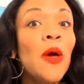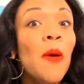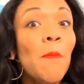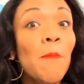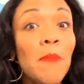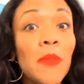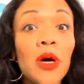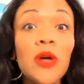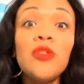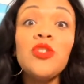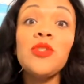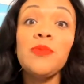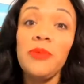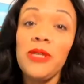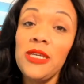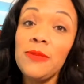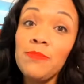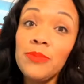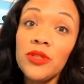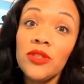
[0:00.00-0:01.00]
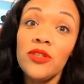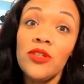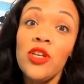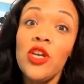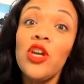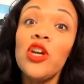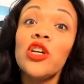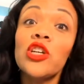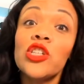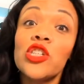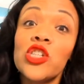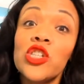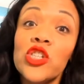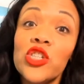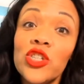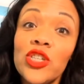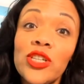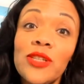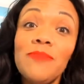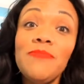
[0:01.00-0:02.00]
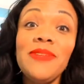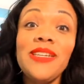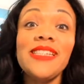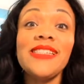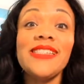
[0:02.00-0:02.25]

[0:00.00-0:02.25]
Most people should be